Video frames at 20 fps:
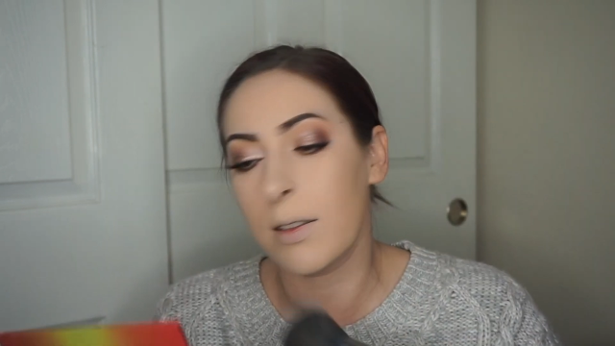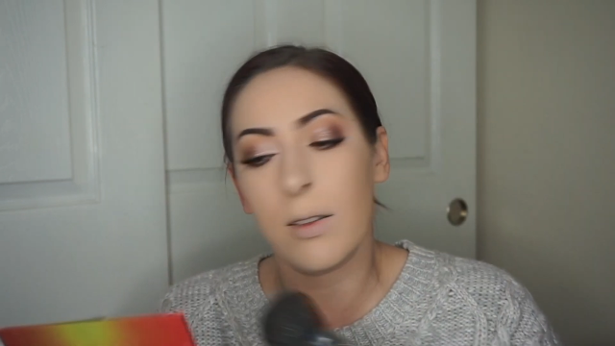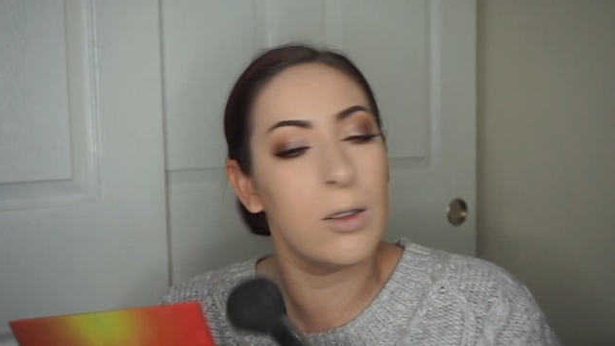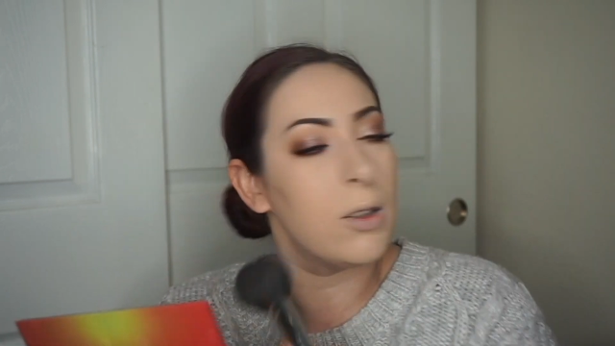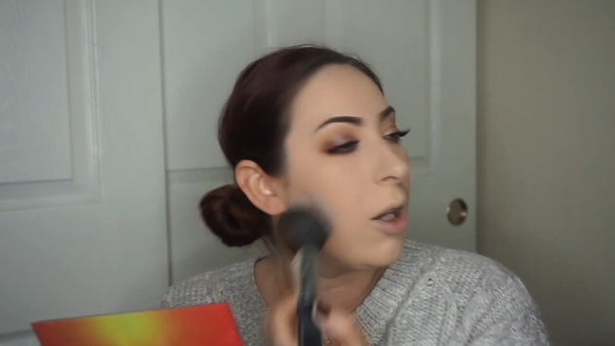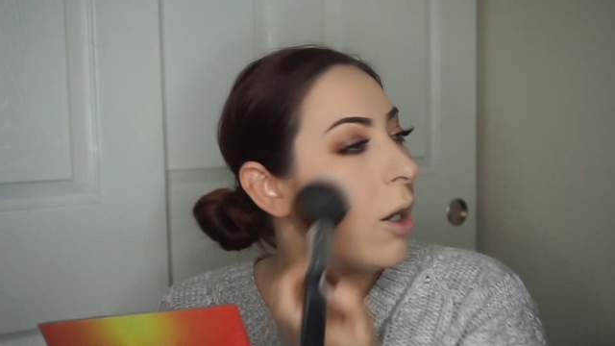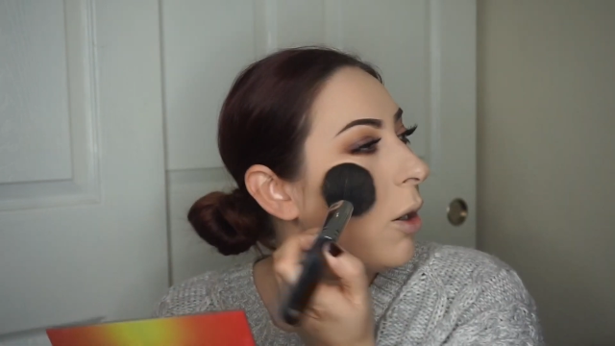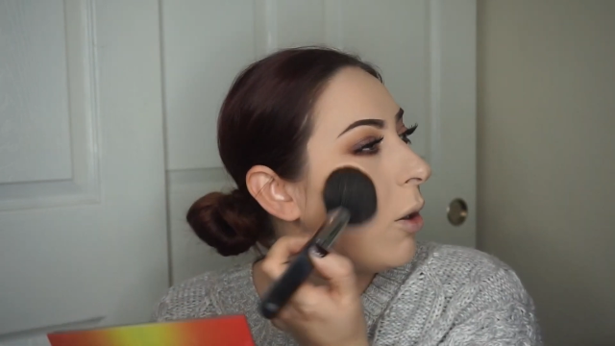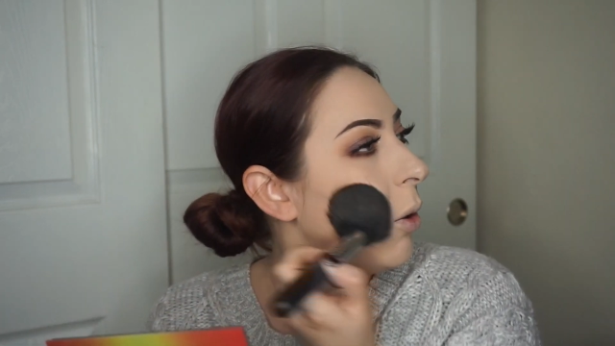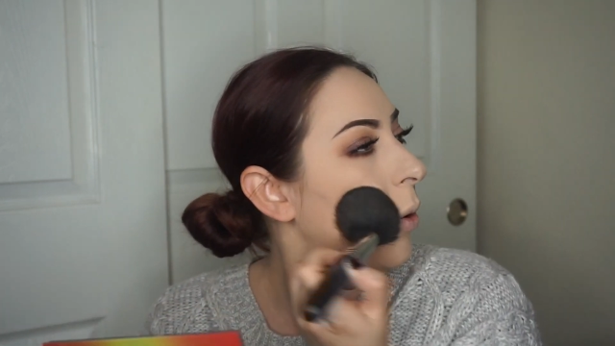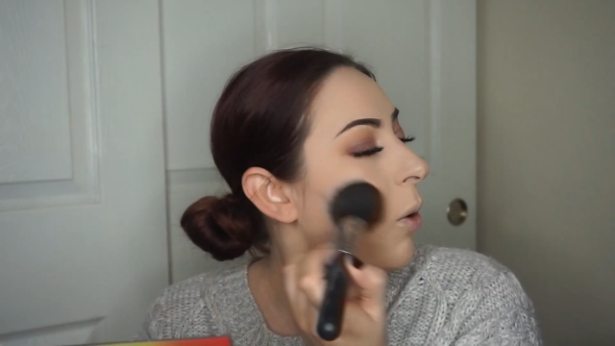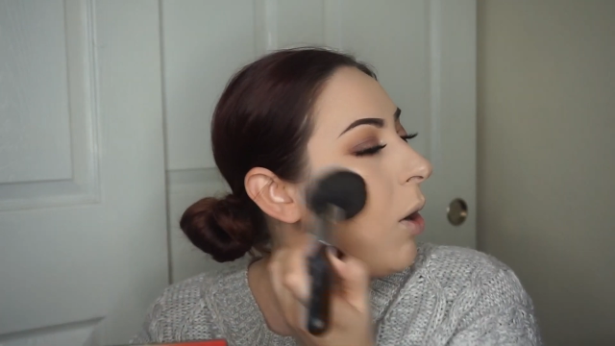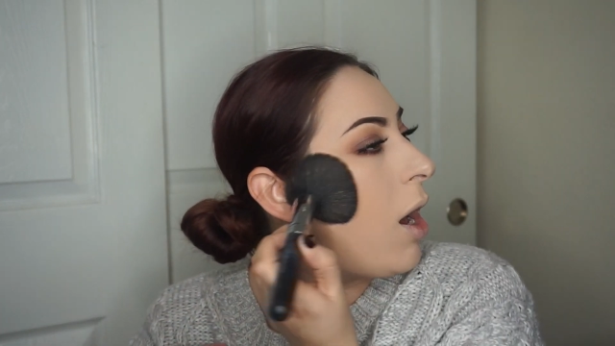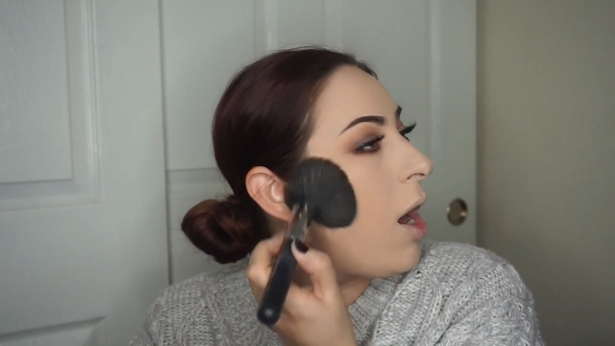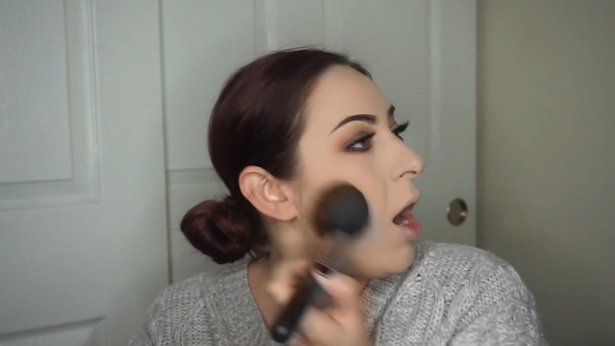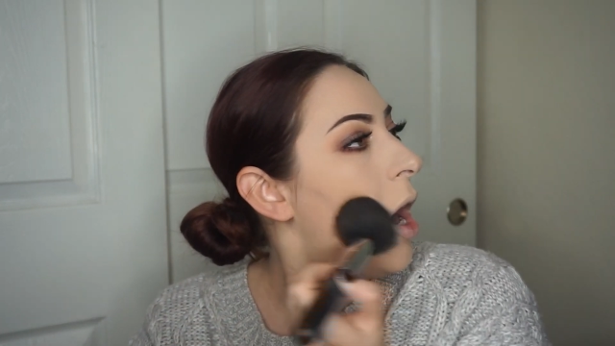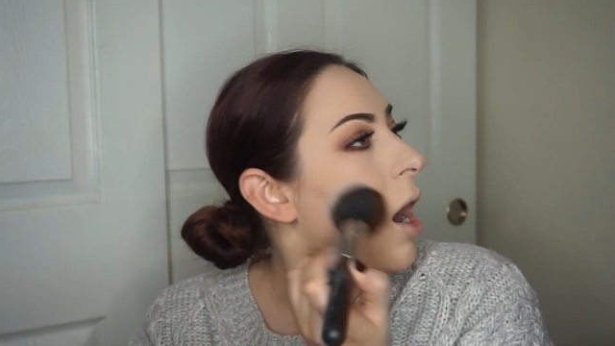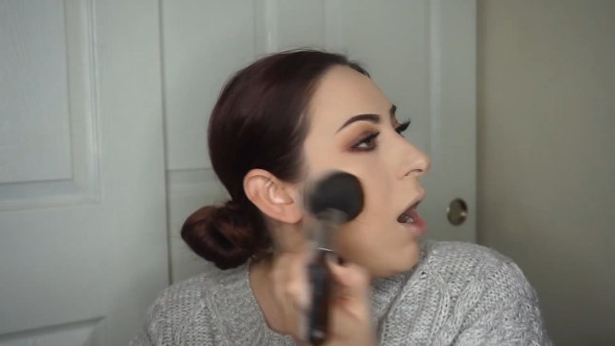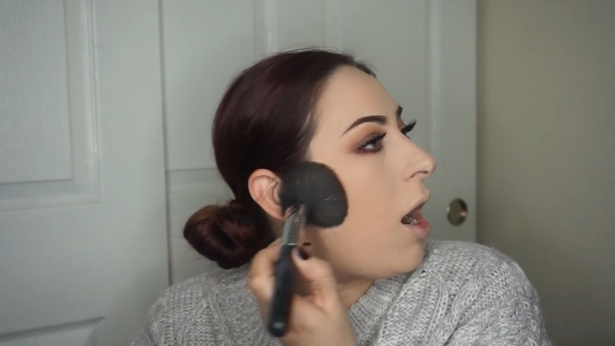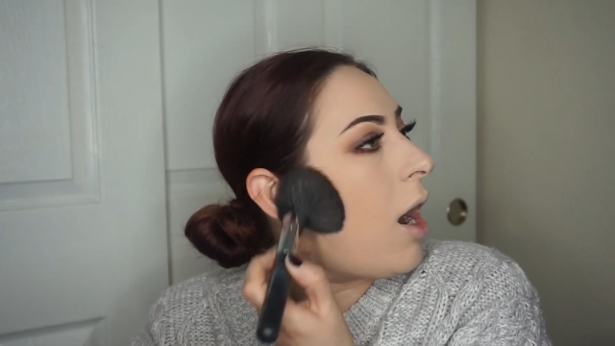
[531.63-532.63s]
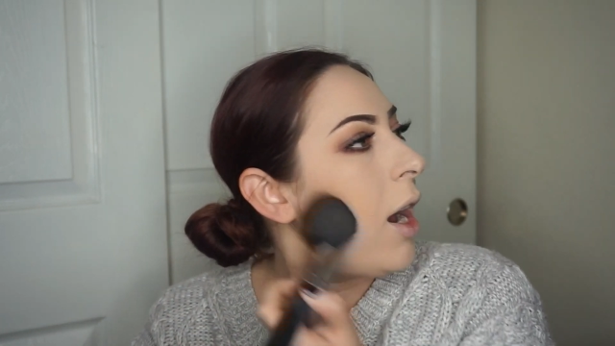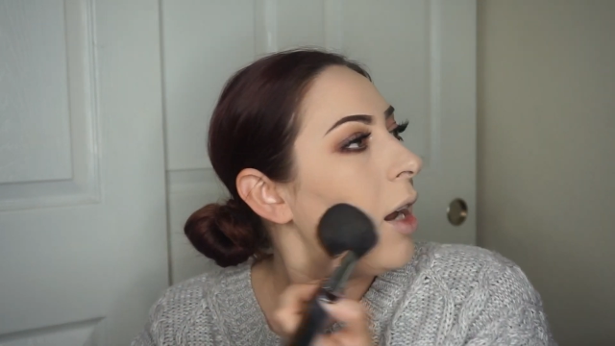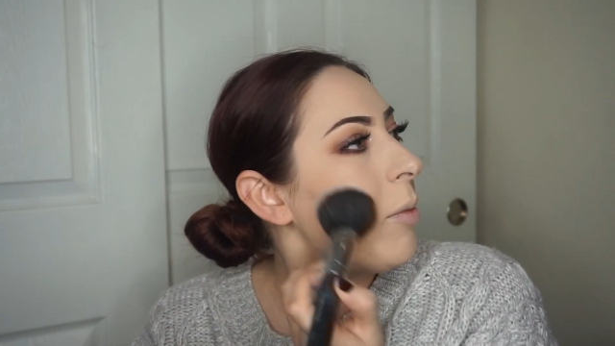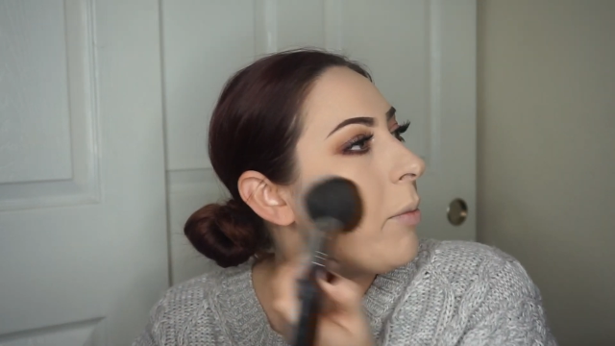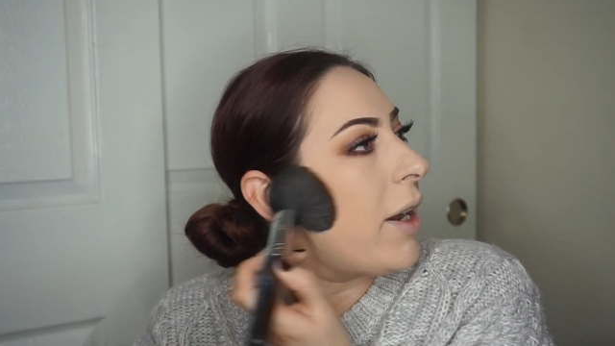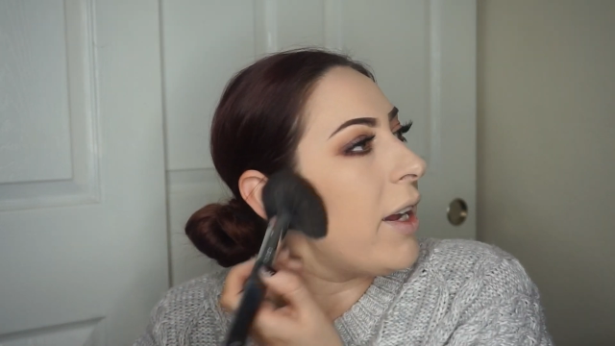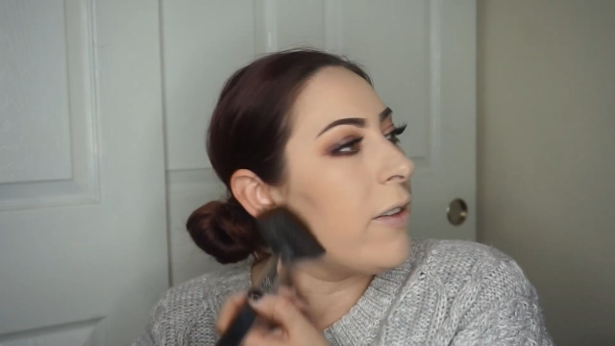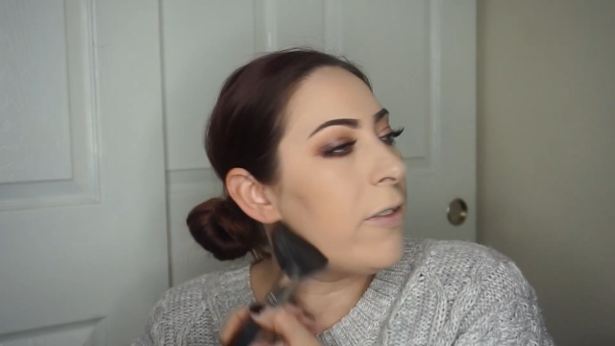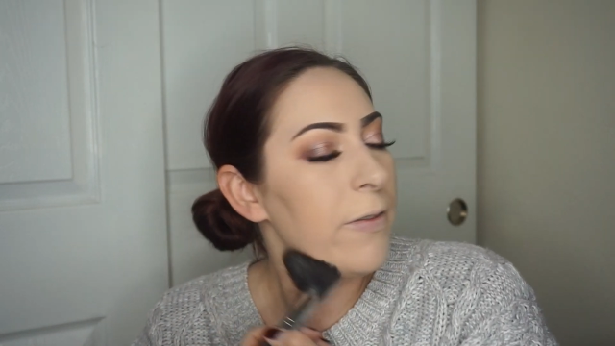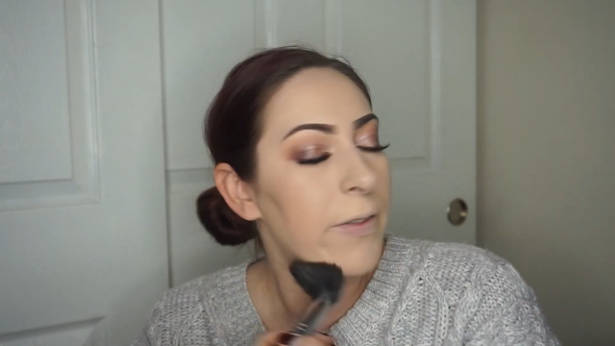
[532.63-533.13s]
glow
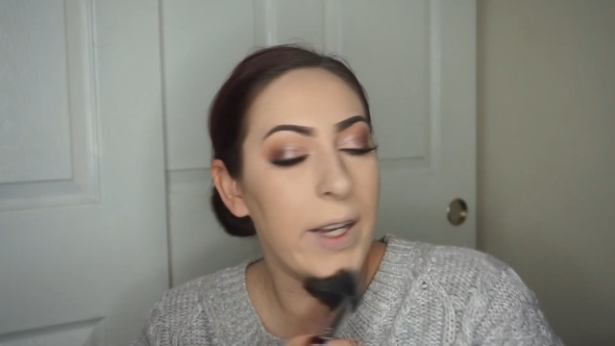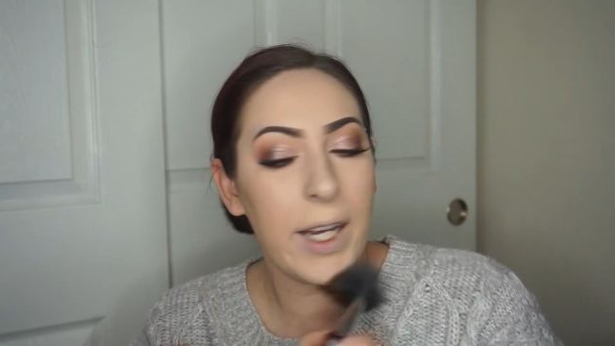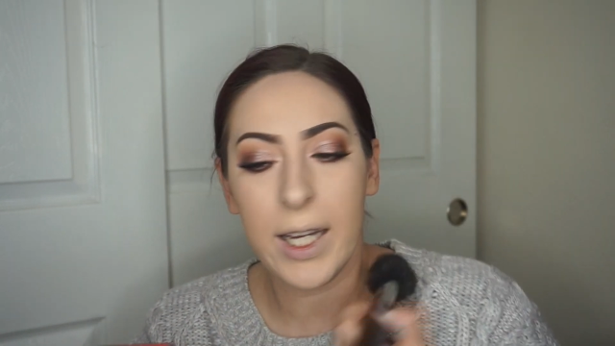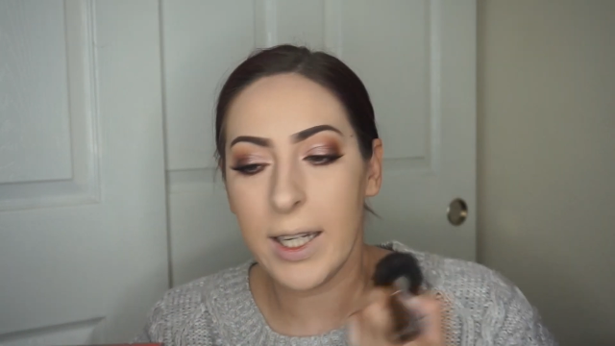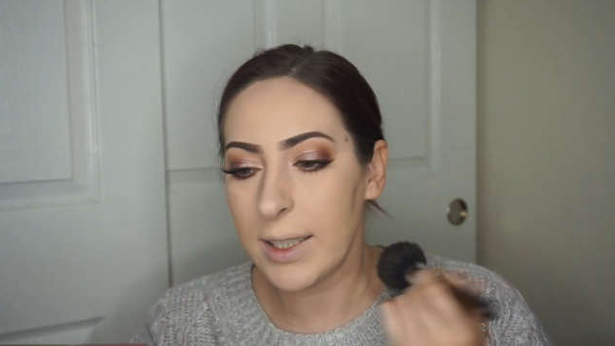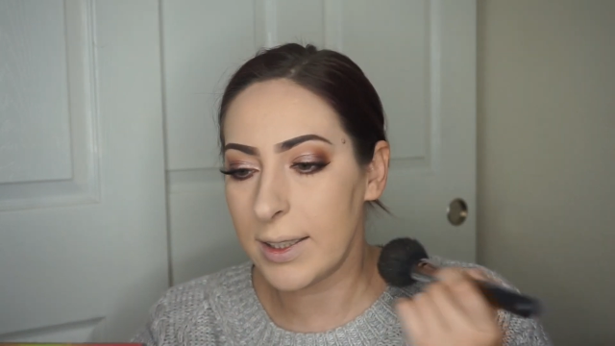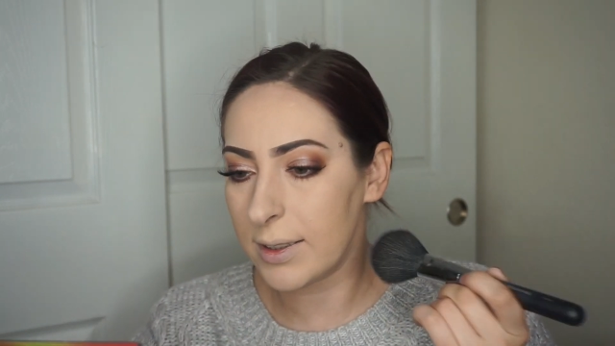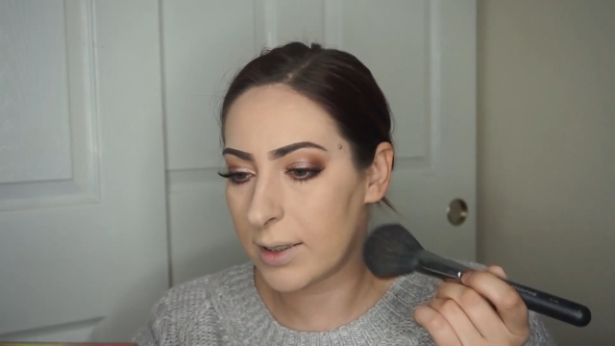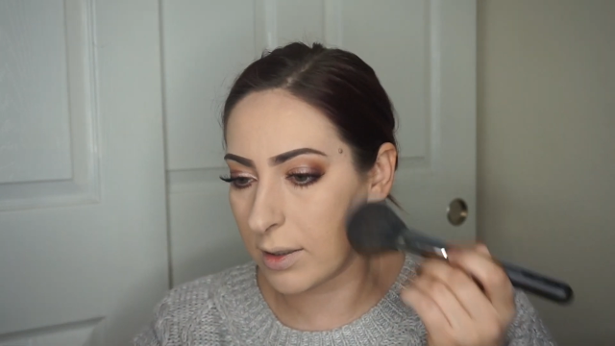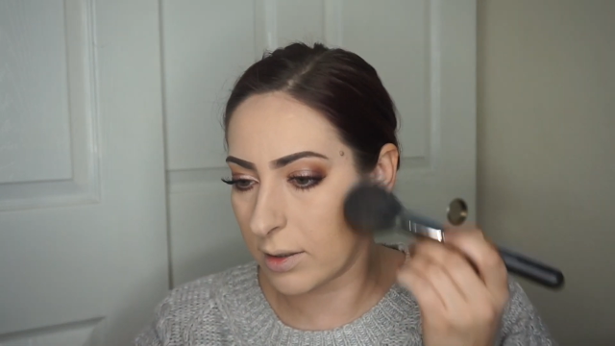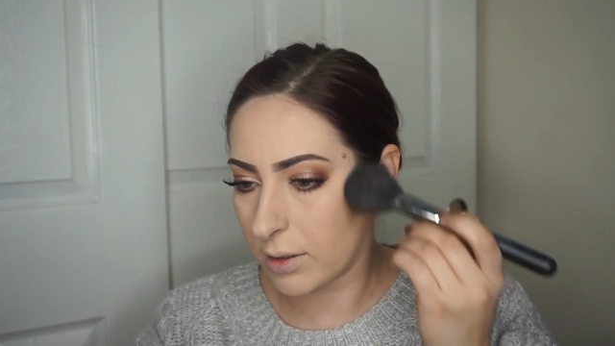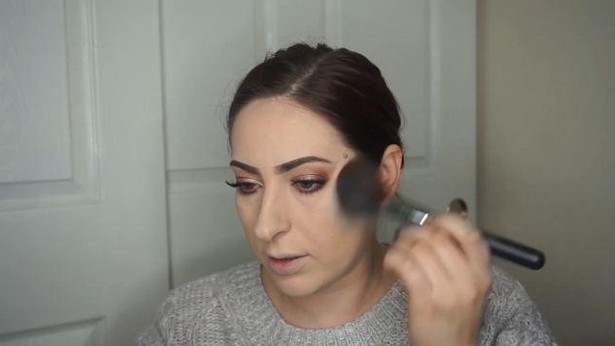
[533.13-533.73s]
on my face,